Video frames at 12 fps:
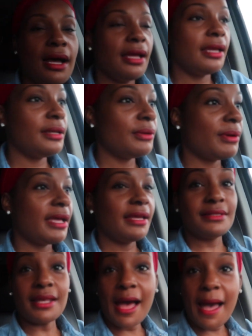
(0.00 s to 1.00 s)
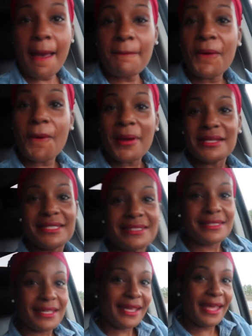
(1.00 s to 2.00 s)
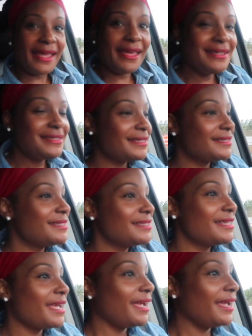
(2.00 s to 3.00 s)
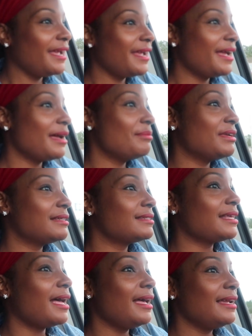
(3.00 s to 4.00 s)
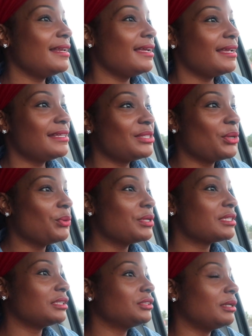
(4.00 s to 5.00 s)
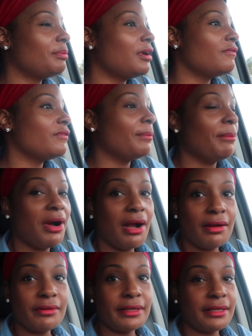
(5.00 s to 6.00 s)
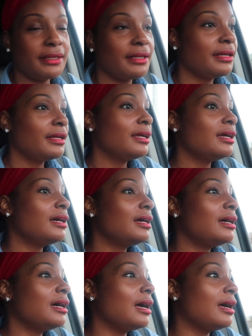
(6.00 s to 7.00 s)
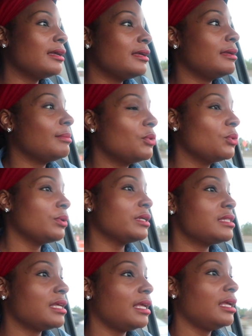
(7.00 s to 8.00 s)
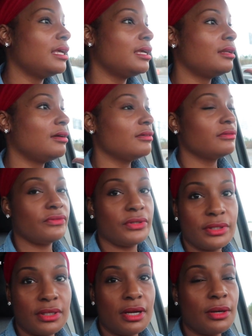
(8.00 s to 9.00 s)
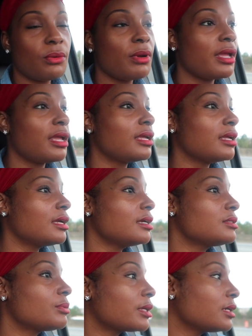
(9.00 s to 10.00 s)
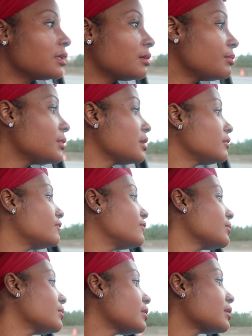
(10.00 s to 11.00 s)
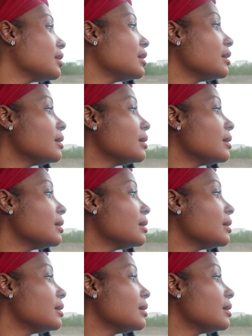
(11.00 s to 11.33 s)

Anyways, I'm going to see Angie today. I'm excited. So once I drop off Amari, I am going to head over her way because we're going to meet for